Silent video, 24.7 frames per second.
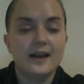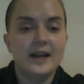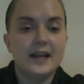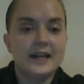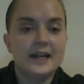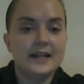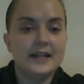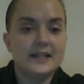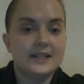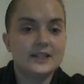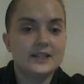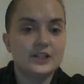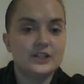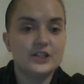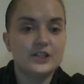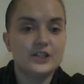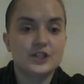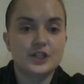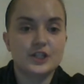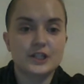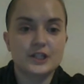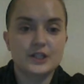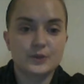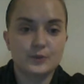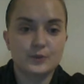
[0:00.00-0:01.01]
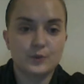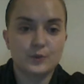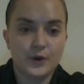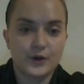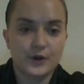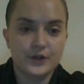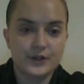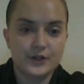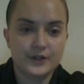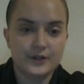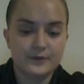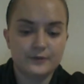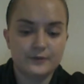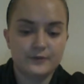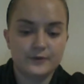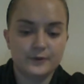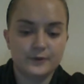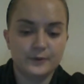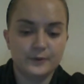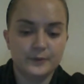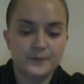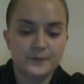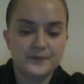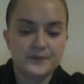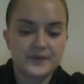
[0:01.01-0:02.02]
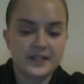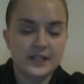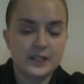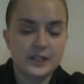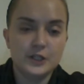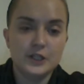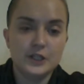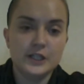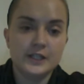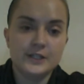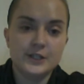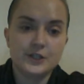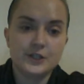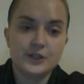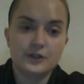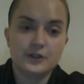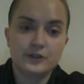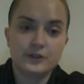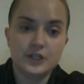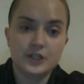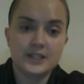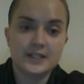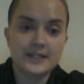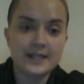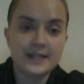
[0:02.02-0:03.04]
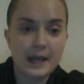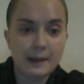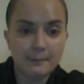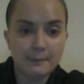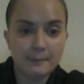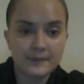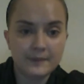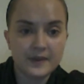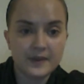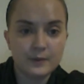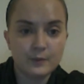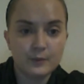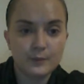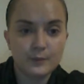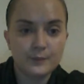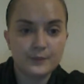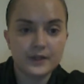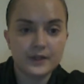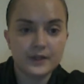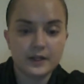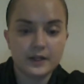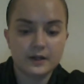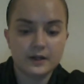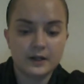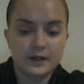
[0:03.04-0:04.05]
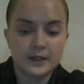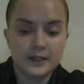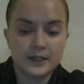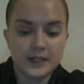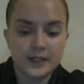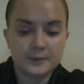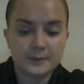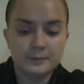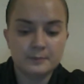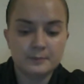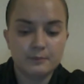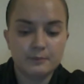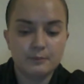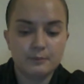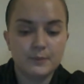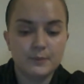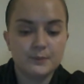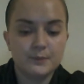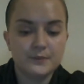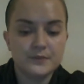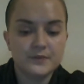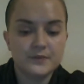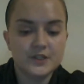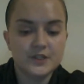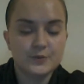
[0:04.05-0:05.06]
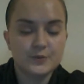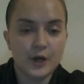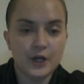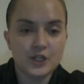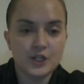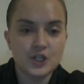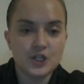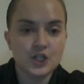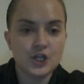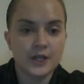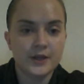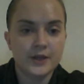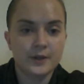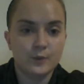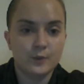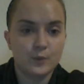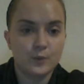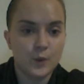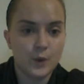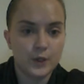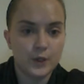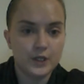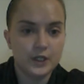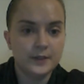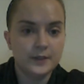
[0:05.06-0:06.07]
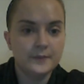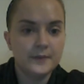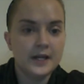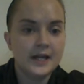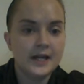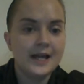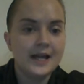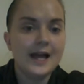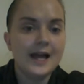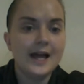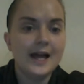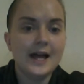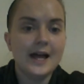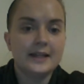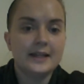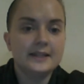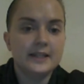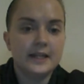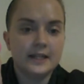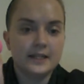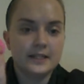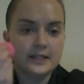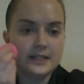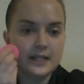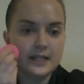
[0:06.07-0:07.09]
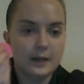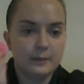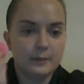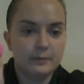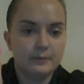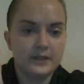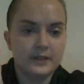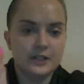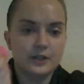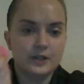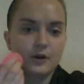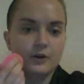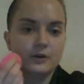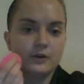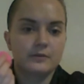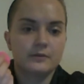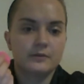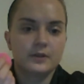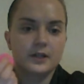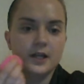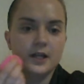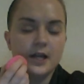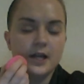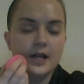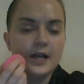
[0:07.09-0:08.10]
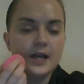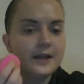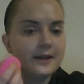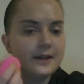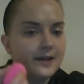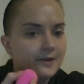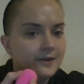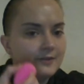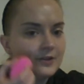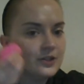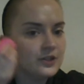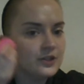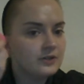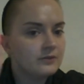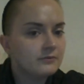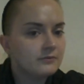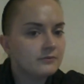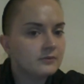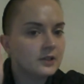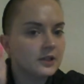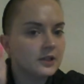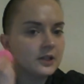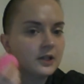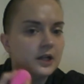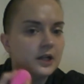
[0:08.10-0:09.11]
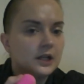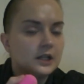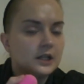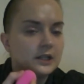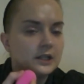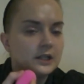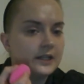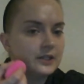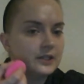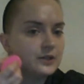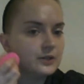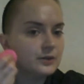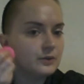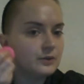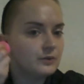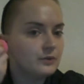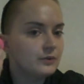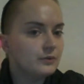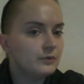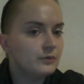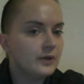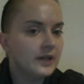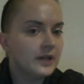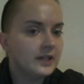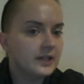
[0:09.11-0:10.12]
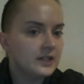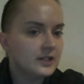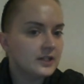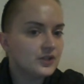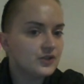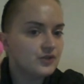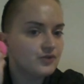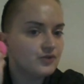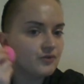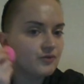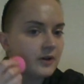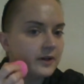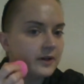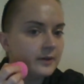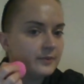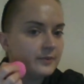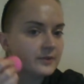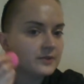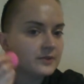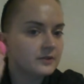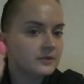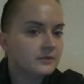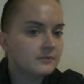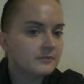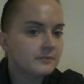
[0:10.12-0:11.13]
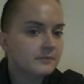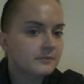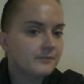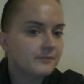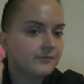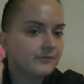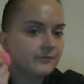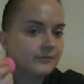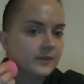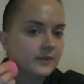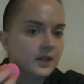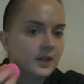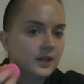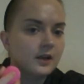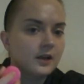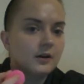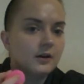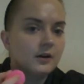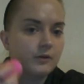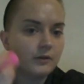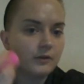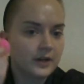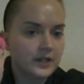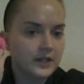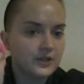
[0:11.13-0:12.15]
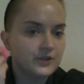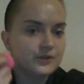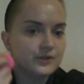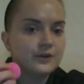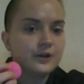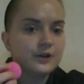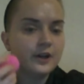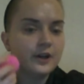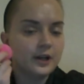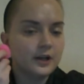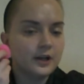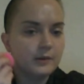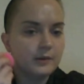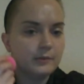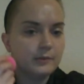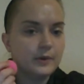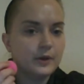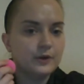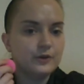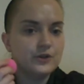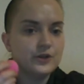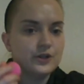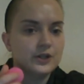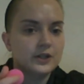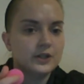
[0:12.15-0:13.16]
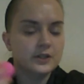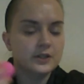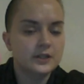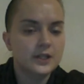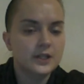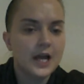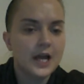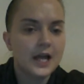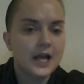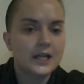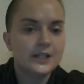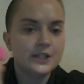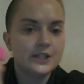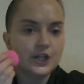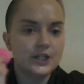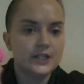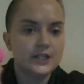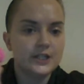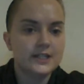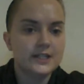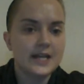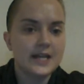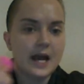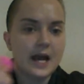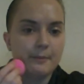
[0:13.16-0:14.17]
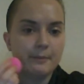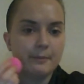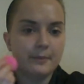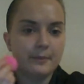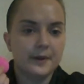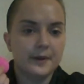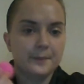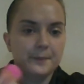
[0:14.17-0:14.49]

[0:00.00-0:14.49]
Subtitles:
It is just wonderful. You need to just dump the sponge on the water and then tap it on. Never like do any stripes or in circular motions, just tap.